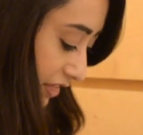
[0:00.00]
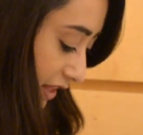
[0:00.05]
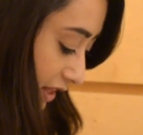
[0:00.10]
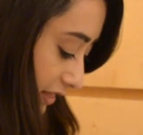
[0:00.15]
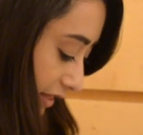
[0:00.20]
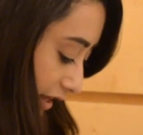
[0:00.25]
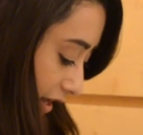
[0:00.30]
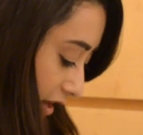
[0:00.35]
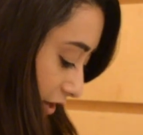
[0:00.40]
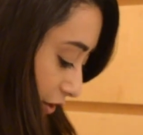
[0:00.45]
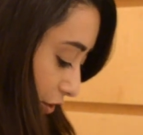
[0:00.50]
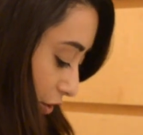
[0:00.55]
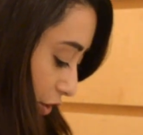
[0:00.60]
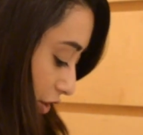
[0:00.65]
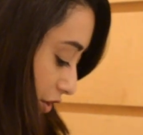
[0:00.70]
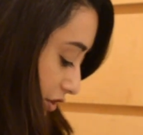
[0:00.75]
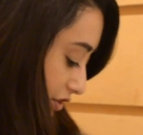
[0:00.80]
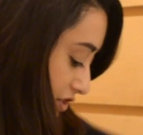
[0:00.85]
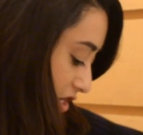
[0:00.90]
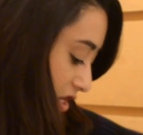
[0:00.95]
thing that I
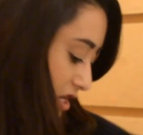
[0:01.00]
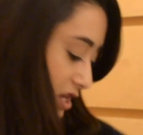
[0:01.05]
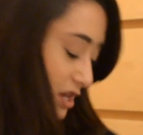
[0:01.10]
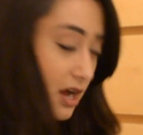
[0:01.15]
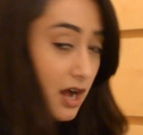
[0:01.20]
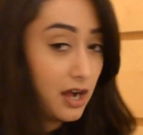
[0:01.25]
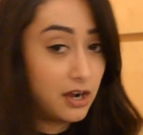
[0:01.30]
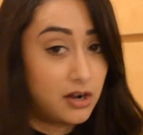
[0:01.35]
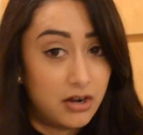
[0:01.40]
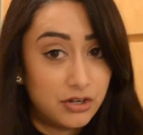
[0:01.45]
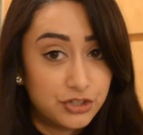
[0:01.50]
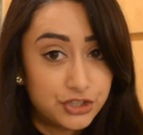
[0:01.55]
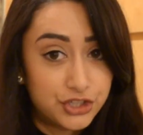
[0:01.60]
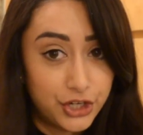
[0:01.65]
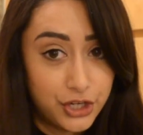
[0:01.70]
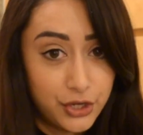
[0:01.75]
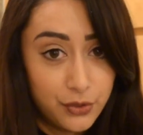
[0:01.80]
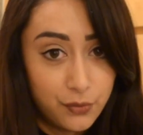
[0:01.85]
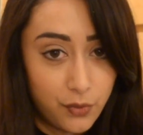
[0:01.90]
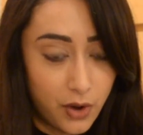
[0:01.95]
got, I can't
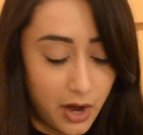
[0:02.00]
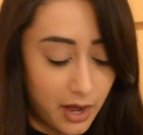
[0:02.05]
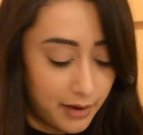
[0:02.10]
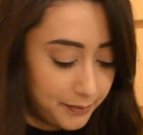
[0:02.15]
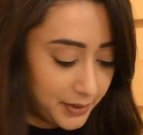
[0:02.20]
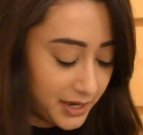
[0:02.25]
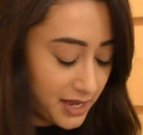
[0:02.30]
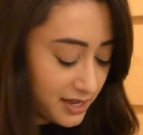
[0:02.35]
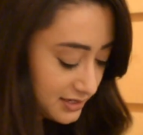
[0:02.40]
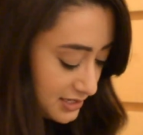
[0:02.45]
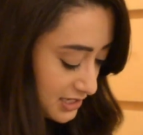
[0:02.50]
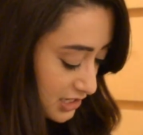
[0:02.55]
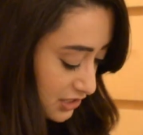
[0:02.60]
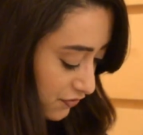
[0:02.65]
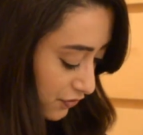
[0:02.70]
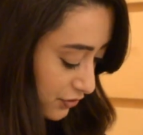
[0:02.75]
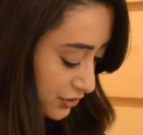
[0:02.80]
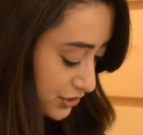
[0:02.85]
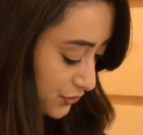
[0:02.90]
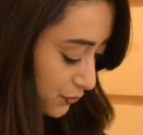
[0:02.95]
show you one because it's
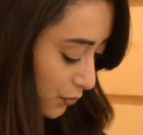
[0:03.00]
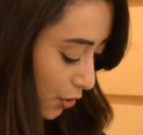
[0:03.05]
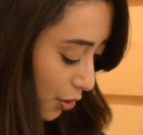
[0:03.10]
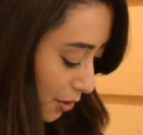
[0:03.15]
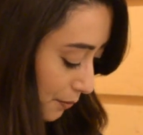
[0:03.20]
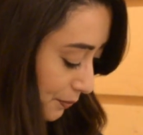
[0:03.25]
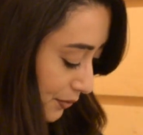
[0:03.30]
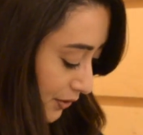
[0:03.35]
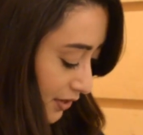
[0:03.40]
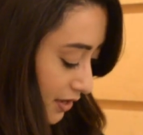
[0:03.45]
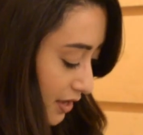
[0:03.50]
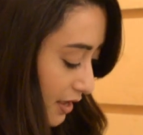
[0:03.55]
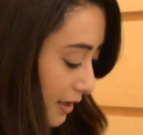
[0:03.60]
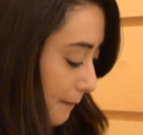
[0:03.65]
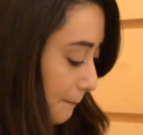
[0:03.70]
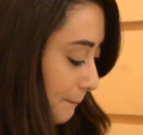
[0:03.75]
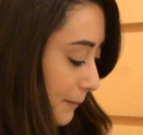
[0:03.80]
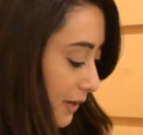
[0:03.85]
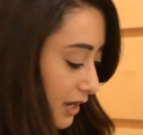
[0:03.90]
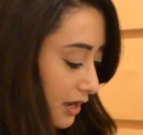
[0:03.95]
for a swap,
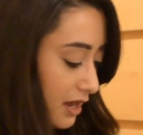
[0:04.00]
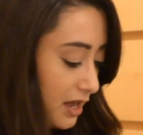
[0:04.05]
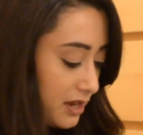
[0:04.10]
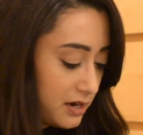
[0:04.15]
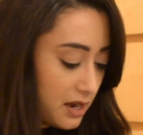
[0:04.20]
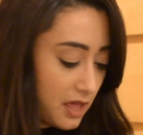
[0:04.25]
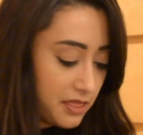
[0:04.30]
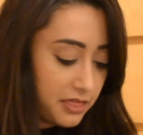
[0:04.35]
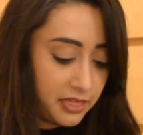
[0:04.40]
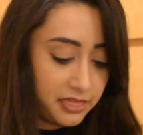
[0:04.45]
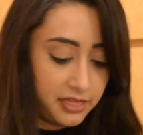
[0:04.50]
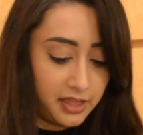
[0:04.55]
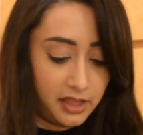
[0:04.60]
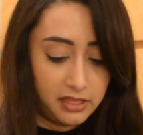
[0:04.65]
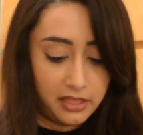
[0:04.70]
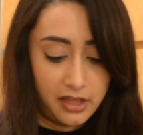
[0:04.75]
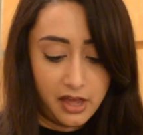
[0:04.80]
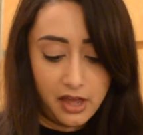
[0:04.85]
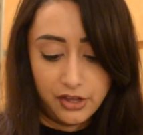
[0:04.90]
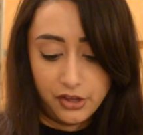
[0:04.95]
but another thing
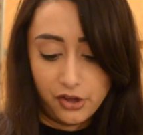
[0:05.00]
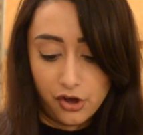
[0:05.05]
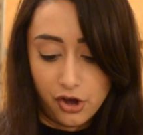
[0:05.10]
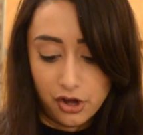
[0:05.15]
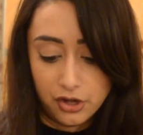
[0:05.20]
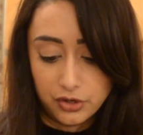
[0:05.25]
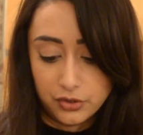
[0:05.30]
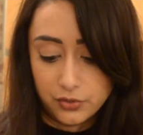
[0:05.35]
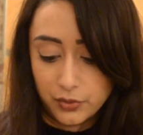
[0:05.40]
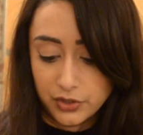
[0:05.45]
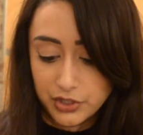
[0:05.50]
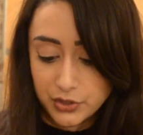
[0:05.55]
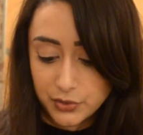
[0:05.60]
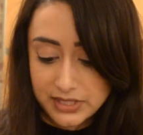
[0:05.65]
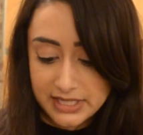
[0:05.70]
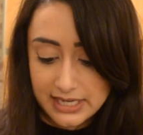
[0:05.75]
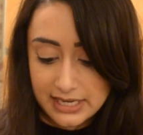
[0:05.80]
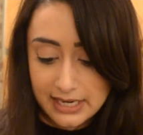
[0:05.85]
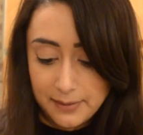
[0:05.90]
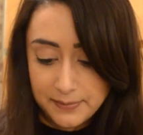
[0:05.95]
that I got, which
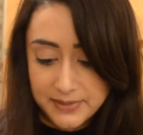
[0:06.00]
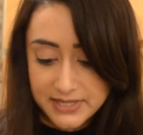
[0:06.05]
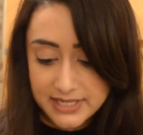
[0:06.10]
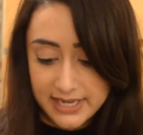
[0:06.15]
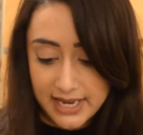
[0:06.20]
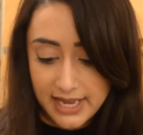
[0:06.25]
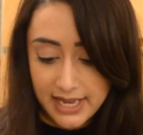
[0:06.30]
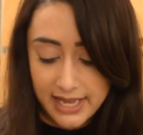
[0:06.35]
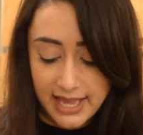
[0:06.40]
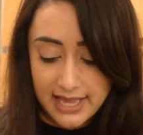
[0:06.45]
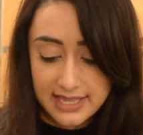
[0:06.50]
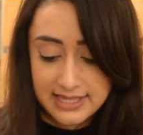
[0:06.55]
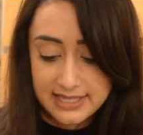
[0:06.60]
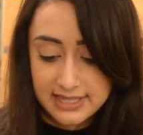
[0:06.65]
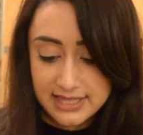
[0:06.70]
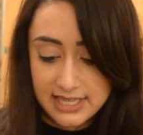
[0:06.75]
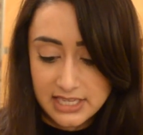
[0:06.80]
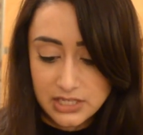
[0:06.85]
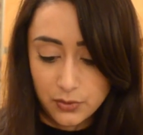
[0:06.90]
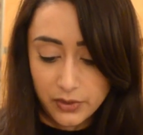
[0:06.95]
was a lipstick, is
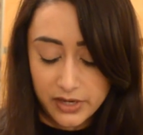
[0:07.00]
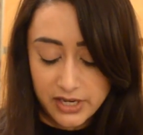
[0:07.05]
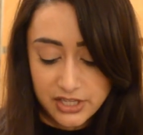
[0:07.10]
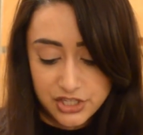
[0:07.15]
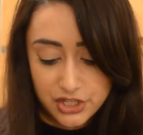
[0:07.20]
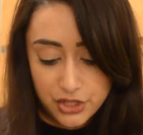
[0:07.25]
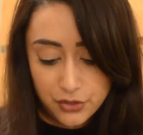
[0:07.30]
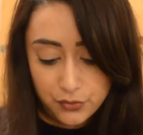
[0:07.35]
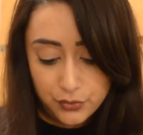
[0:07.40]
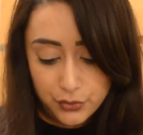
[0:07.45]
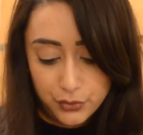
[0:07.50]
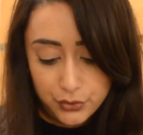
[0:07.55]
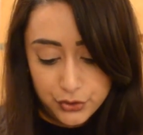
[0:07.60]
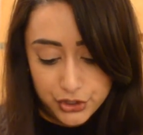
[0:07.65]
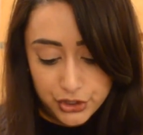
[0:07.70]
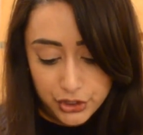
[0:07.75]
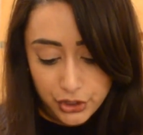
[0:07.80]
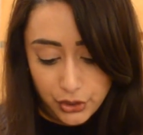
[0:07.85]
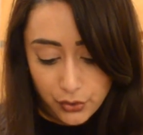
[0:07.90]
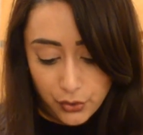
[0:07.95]
this one. It's the
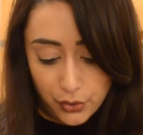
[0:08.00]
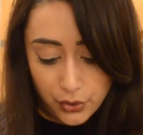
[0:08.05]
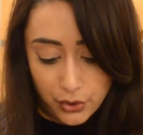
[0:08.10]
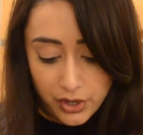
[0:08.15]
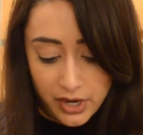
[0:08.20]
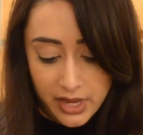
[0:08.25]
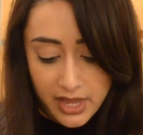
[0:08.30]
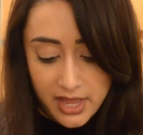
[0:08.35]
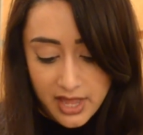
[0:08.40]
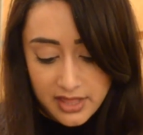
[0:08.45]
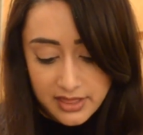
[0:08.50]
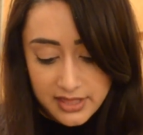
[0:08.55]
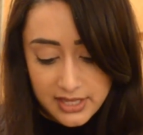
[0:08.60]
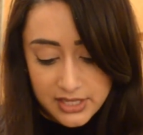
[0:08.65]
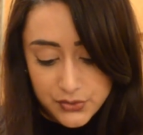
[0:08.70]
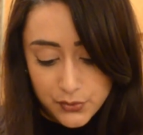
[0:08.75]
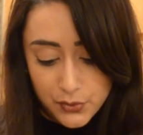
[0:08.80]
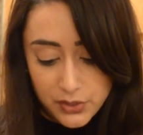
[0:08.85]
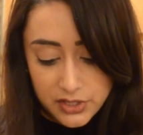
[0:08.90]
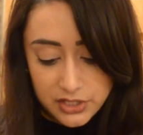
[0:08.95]
Rouge Dior.
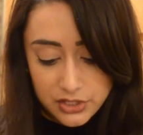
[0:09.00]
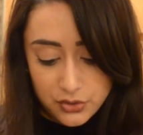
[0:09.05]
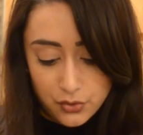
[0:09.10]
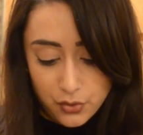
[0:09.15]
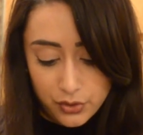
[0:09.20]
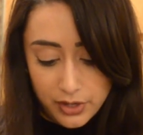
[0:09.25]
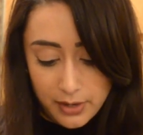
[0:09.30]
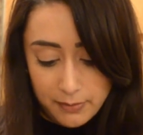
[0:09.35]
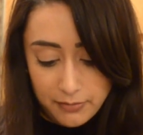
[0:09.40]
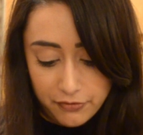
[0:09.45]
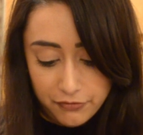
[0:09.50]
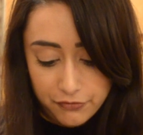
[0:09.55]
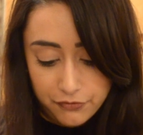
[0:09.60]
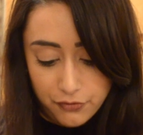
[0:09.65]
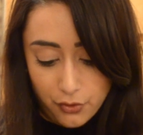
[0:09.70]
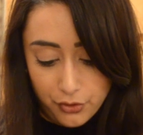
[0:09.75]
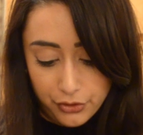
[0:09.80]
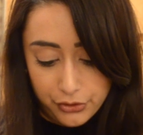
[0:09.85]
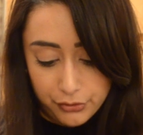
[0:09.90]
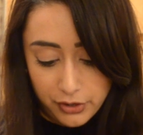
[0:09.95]
This one's called number
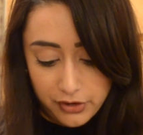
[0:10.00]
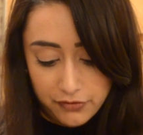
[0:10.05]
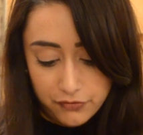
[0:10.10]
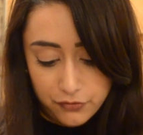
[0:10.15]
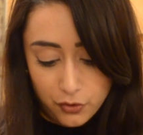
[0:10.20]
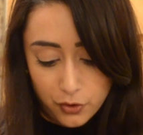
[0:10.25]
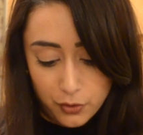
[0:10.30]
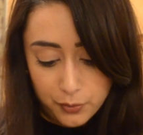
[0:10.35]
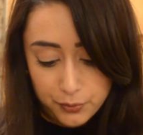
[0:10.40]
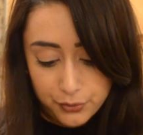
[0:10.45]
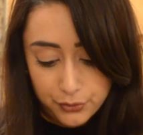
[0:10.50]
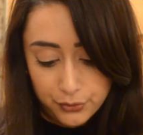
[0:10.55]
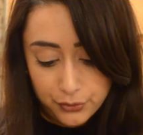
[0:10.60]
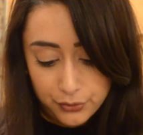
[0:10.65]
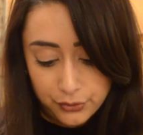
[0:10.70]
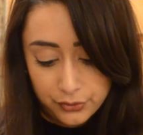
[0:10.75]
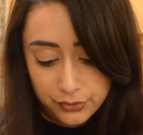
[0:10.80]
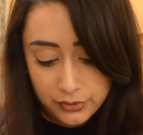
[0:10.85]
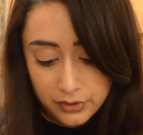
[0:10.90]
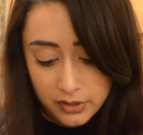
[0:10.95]
434
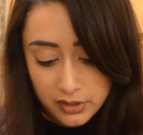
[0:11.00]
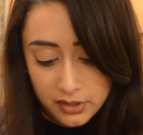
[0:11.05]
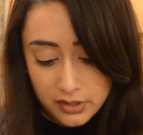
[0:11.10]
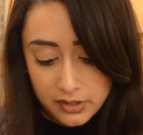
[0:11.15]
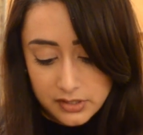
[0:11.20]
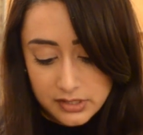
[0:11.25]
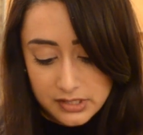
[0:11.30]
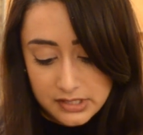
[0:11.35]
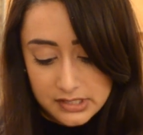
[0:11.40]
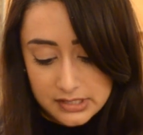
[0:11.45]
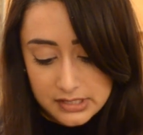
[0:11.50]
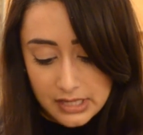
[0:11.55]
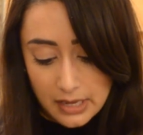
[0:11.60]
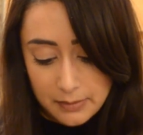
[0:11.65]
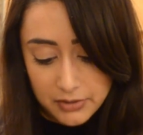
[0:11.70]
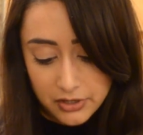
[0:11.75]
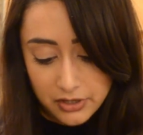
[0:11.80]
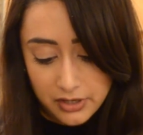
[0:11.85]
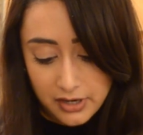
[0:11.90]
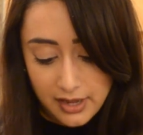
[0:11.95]
Brune
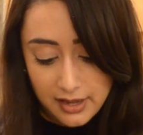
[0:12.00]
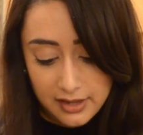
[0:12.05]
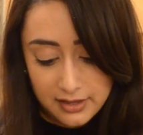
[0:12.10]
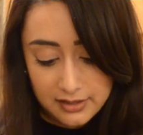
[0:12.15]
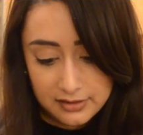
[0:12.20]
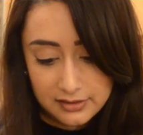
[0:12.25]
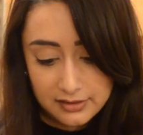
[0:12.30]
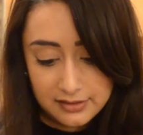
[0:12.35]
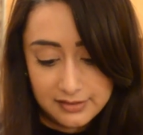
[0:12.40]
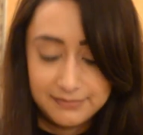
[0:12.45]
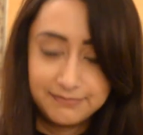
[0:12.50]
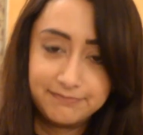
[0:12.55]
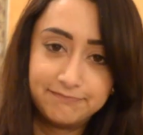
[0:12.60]
Samarkand.